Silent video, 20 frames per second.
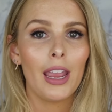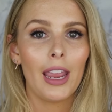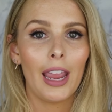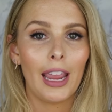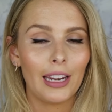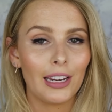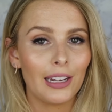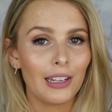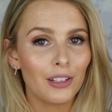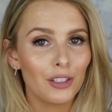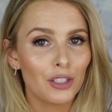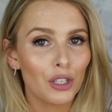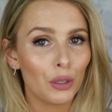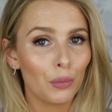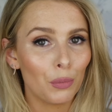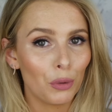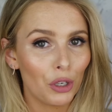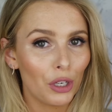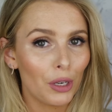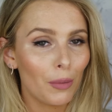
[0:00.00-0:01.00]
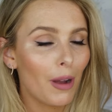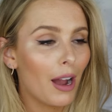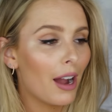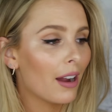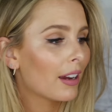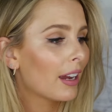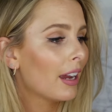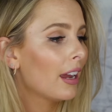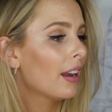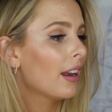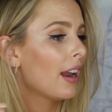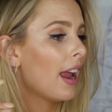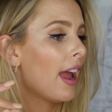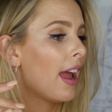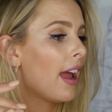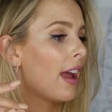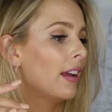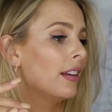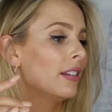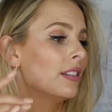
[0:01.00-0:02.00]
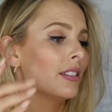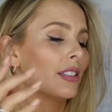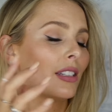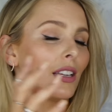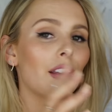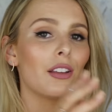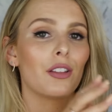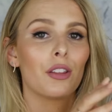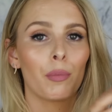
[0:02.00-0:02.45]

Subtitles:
heading into the beauty market, and